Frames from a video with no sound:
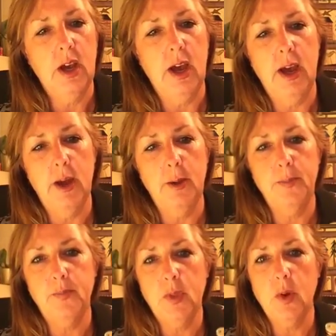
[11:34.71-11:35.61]

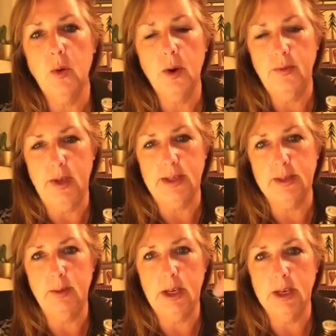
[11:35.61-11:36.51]
the orifice,
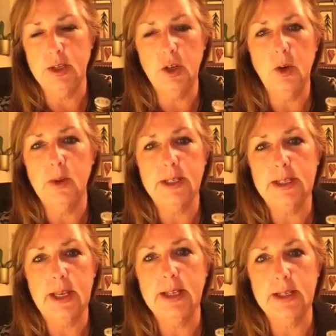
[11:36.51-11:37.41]
because you don't want
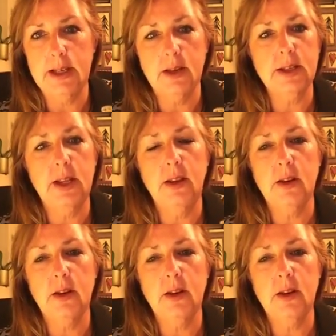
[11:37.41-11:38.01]
skin cells in there,